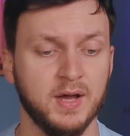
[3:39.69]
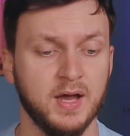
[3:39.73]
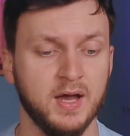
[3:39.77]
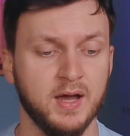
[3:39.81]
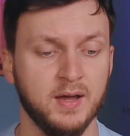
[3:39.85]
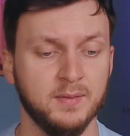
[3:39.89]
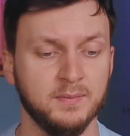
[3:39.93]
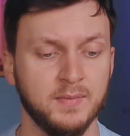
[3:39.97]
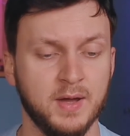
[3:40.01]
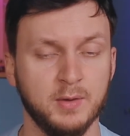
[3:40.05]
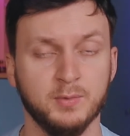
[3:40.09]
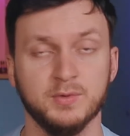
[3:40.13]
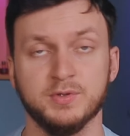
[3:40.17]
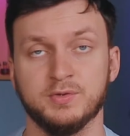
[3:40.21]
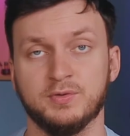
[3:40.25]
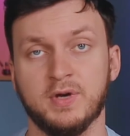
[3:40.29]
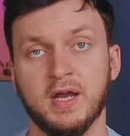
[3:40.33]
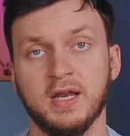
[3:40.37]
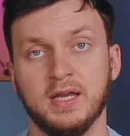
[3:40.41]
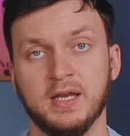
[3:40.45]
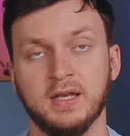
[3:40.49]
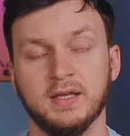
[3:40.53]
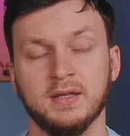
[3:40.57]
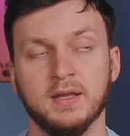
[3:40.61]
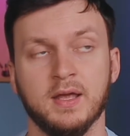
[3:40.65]
I was
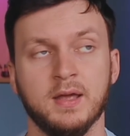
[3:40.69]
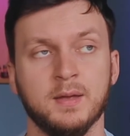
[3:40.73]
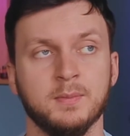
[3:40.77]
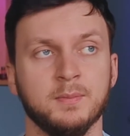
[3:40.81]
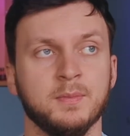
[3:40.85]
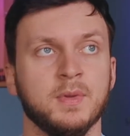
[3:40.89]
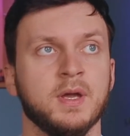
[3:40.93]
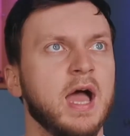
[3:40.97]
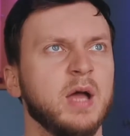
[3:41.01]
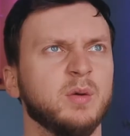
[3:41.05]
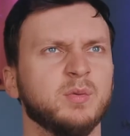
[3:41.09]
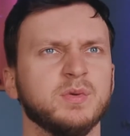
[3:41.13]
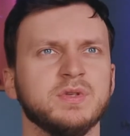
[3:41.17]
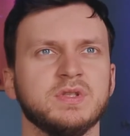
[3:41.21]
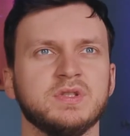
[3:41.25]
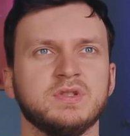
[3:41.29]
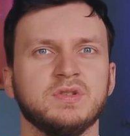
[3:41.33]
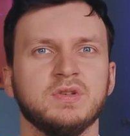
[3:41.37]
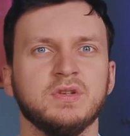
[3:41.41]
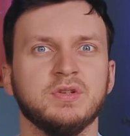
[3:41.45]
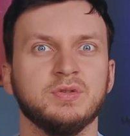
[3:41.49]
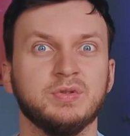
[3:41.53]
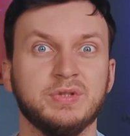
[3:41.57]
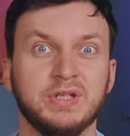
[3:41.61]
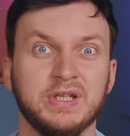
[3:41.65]
writing them, I was
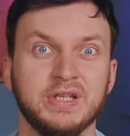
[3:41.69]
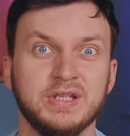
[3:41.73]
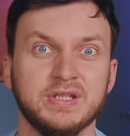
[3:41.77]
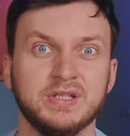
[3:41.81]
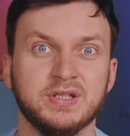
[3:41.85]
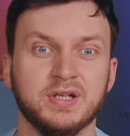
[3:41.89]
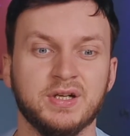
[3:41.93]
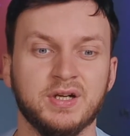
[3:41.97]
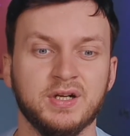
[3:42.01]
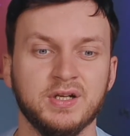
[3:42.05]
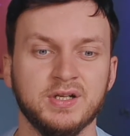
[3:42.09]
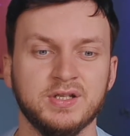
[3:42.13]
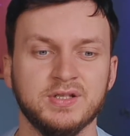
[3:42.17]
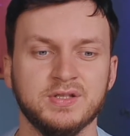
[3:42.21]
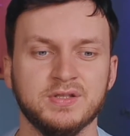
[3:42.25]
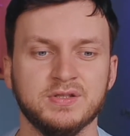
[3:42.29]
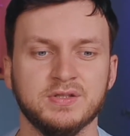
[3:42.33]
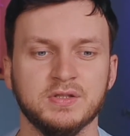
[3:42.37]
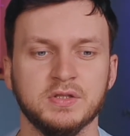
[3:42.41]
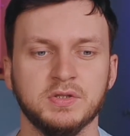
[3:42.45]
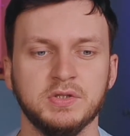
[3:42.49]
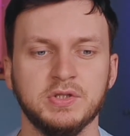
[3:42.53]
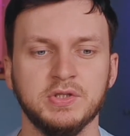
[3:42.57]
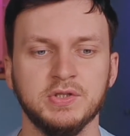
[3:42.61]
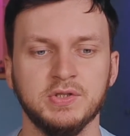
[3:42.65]
doing research,
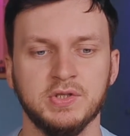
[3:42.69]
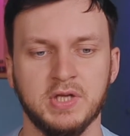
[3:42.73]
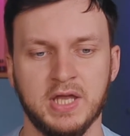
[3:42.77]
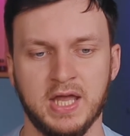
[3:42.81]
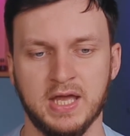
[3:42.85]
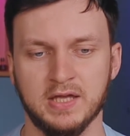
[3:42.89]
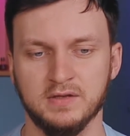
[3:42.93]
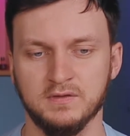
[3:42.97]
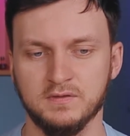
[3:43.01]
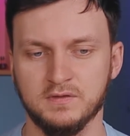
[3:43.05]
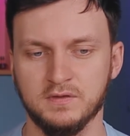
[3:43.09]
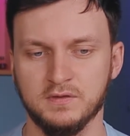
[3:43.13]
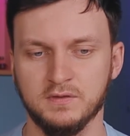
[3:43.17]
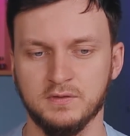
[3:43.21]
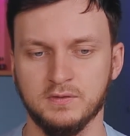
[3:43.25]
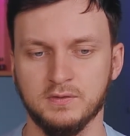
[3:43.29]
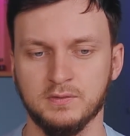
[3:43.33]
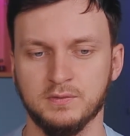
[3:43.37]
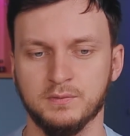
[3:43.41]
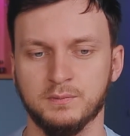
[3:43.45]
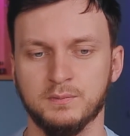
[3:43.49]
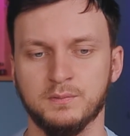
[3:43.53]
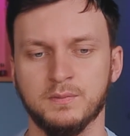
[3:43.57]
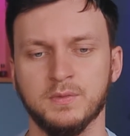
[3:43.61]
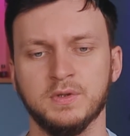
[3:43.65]
so you can
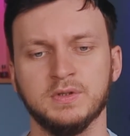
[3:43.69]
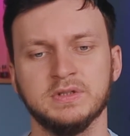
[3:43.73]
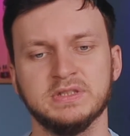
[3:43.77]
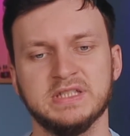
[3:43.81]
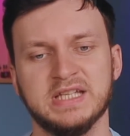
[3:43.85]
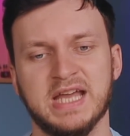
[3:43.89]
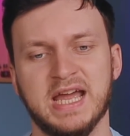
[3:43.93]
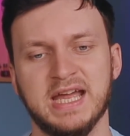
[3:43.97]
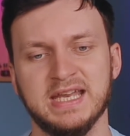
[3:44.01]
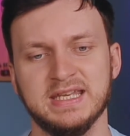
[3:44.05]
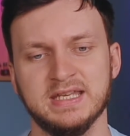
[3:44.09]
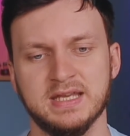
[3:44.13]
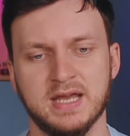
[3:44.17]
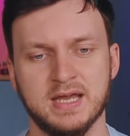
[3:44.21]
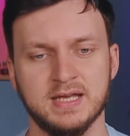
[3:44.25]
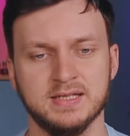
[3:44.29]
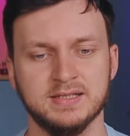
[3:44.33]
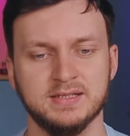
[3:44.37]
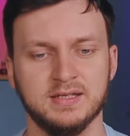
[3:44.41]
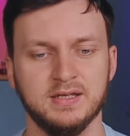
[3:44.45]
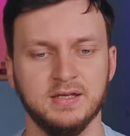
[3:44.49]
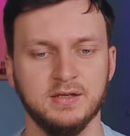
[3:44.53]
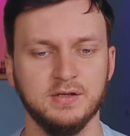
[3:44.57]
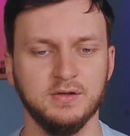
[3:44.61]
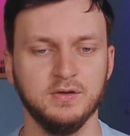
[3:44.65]
do
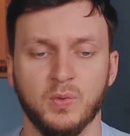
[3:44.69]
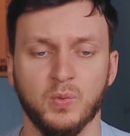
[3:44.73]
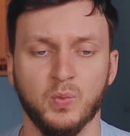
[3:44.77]
multitasking.